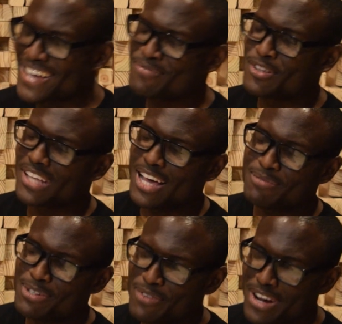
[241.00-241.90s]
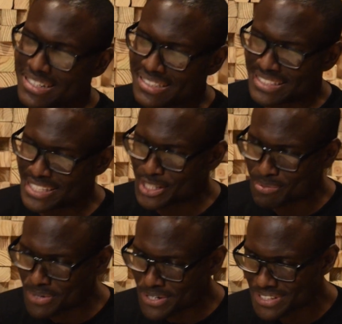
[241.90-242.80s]
I'm a very
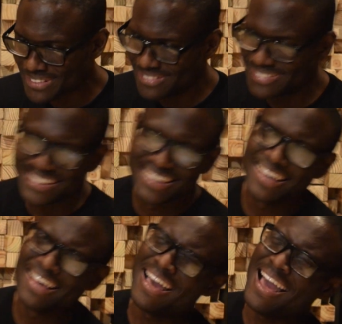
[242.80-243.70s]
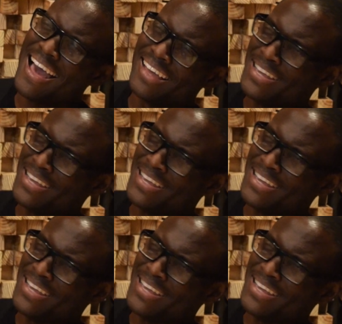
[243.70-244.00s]
detailed person, and